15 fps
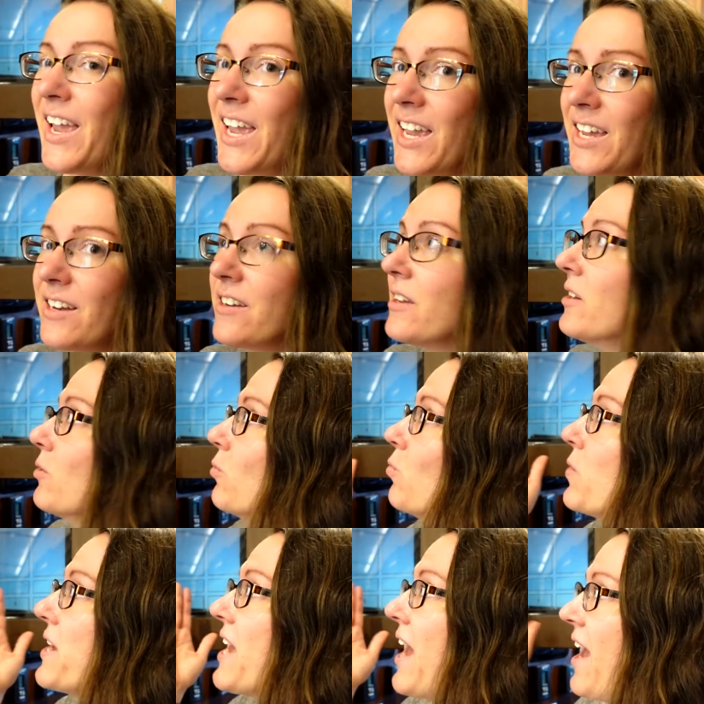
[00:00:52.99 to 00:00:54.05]
And
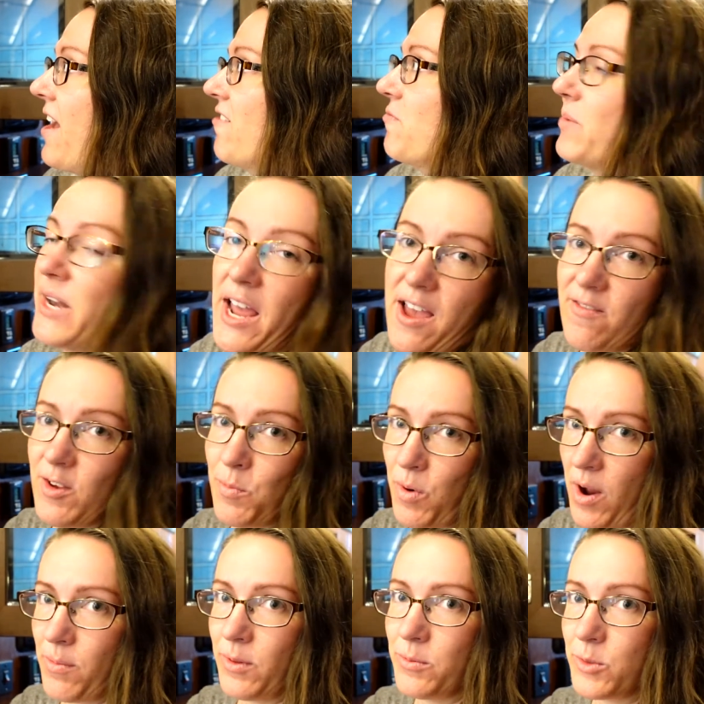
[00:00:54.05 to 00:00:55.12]
we have been having
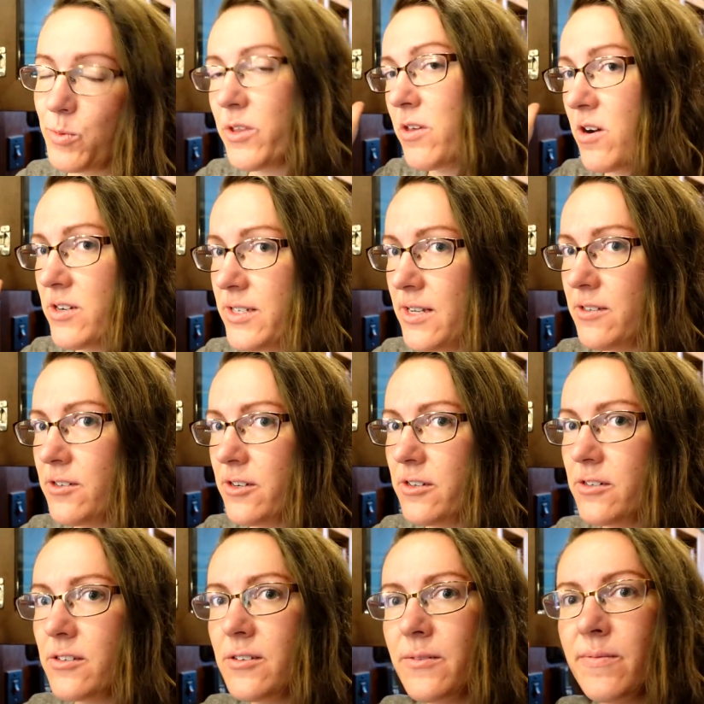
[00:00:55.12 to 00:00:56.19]
problems with our
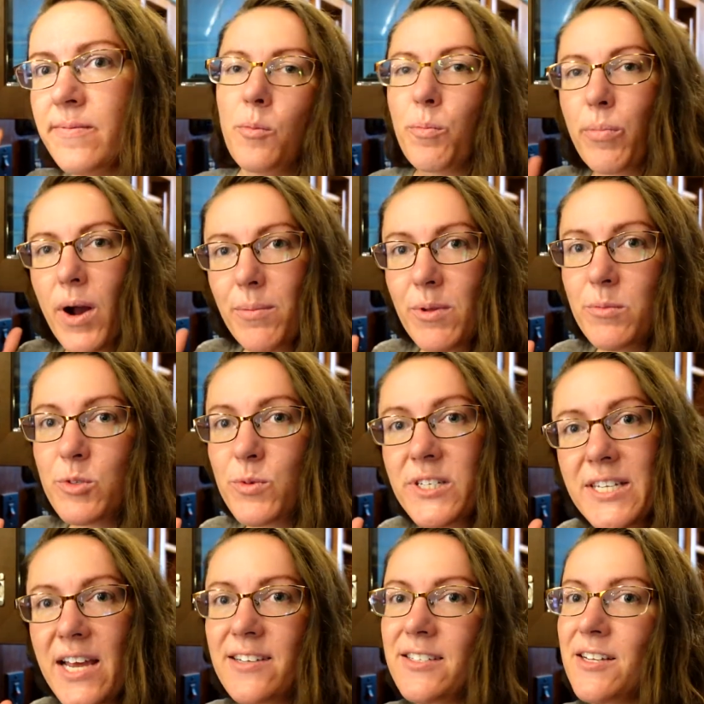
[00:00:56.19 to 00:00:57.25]
sensors. Problems with
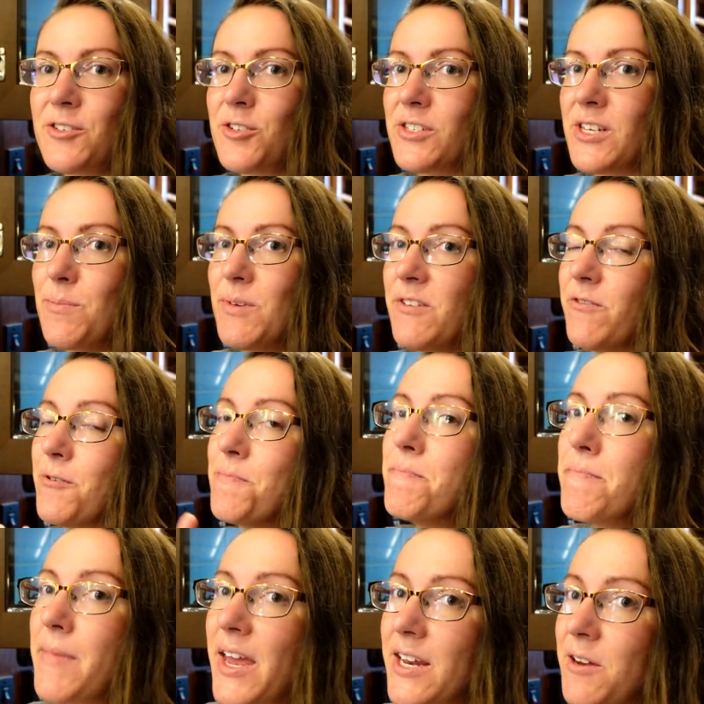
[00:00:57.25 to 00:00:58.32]
tank sensors can be for
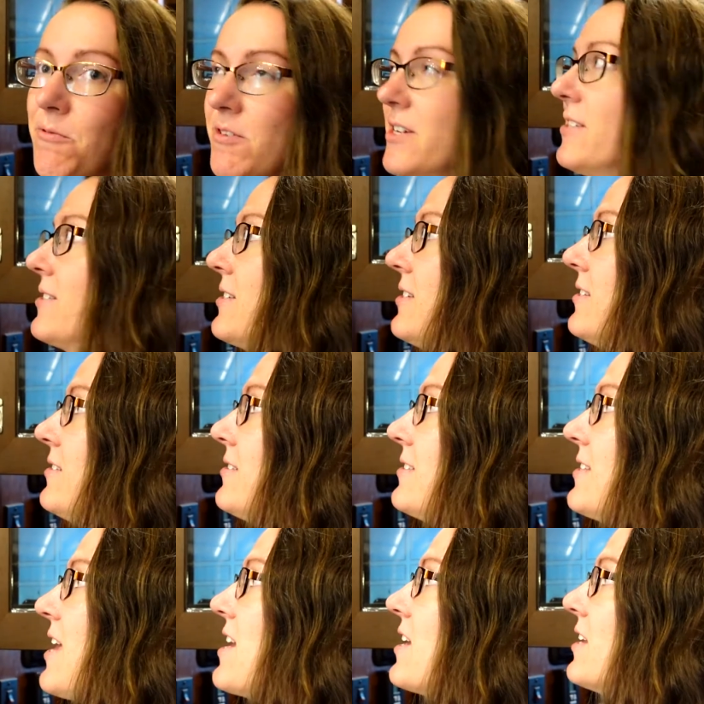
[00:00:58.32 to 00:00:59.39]
many reasons.
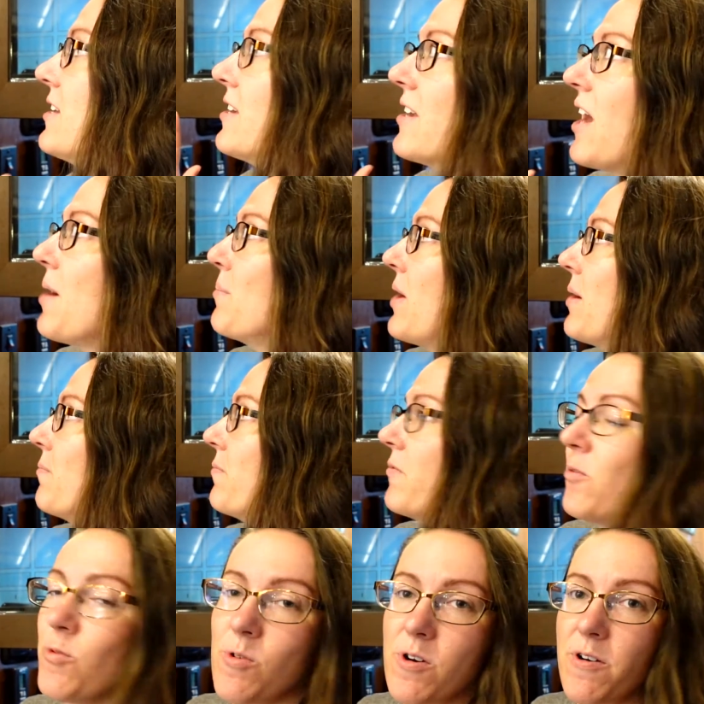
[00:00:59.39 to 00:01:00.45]
They can gum up
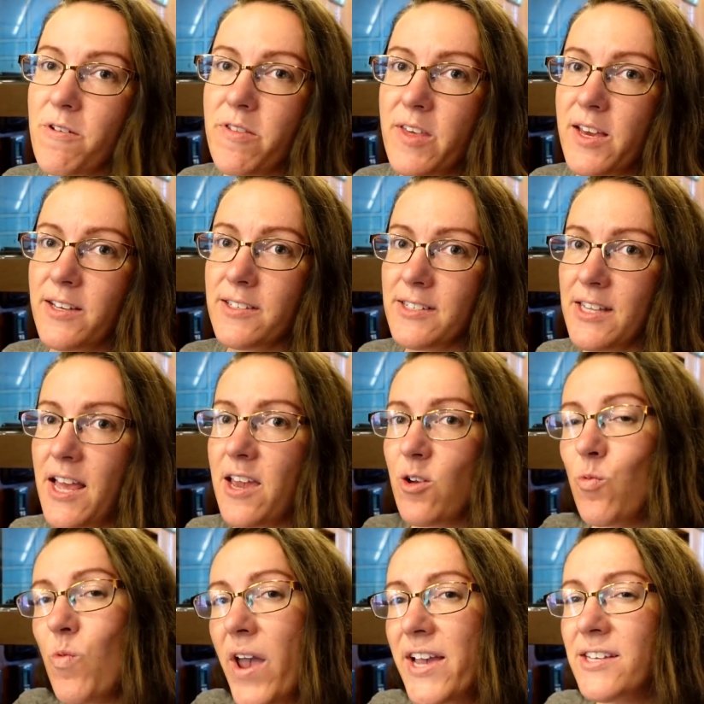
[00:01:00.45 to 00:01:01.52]
for things like
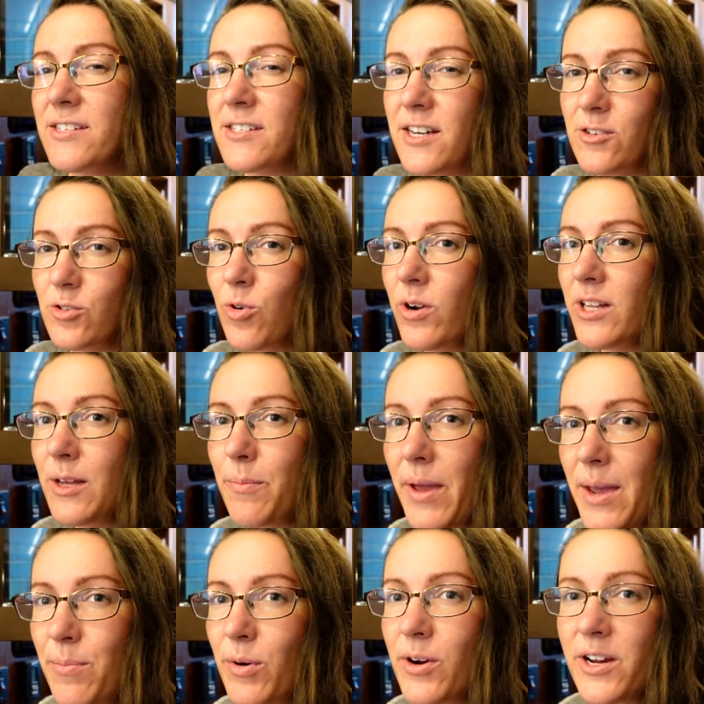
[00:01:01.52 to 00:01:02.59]
waste and toilet
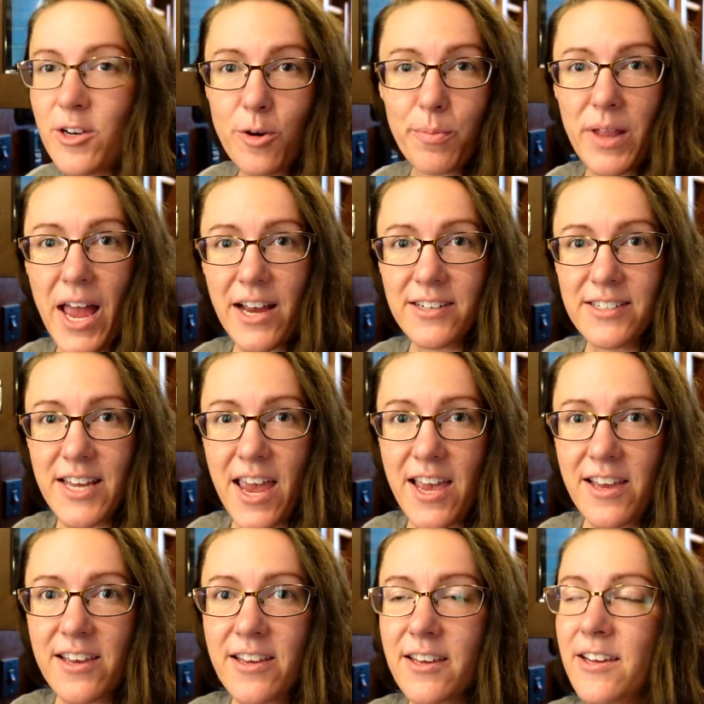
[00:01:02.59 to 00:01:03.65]
paper in your black
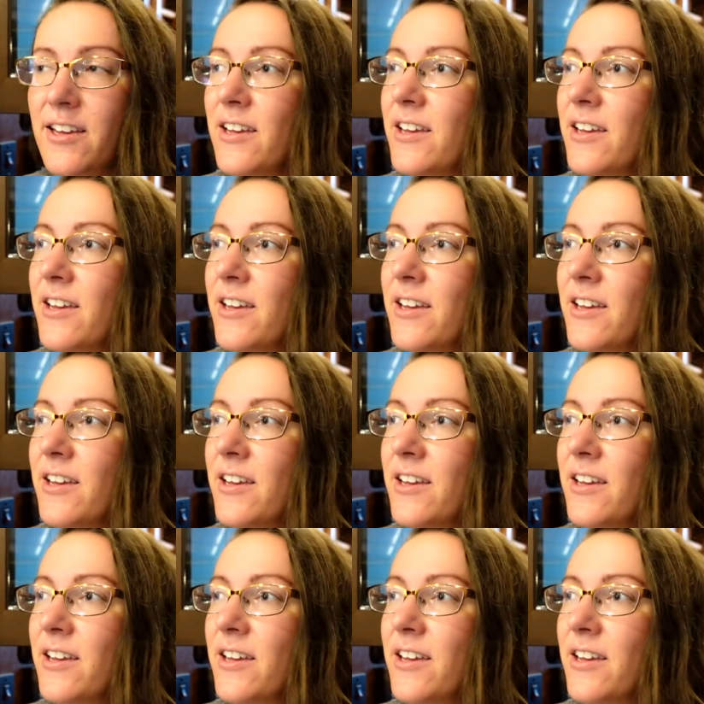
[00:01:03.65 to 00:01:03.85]
tank,